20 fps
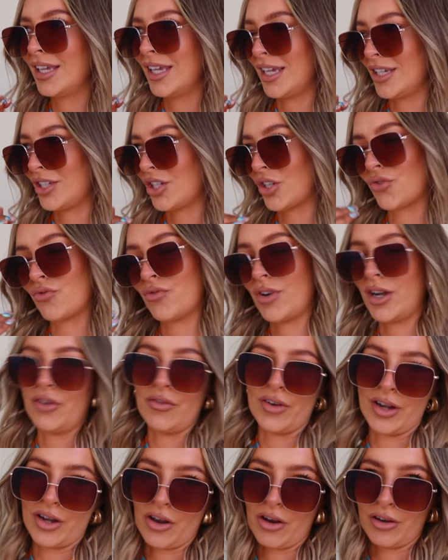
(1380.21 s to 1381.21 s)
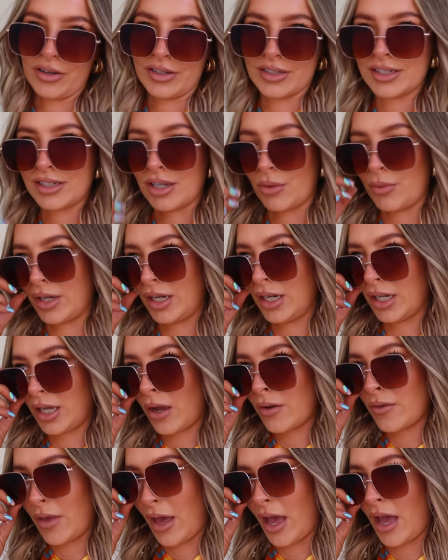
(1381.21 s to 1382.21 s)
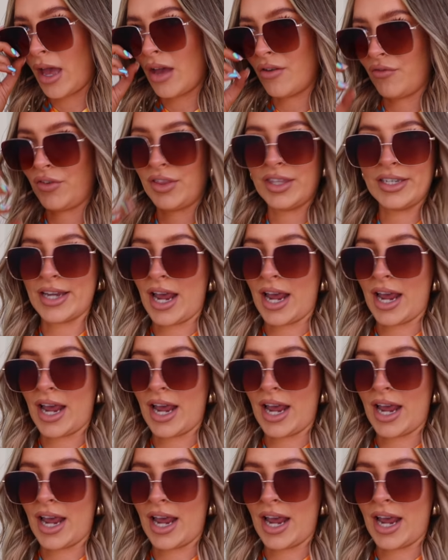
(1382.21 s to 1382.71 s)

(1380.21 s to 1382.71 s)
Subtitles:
It's just really, really nice. So we're gonna go there for the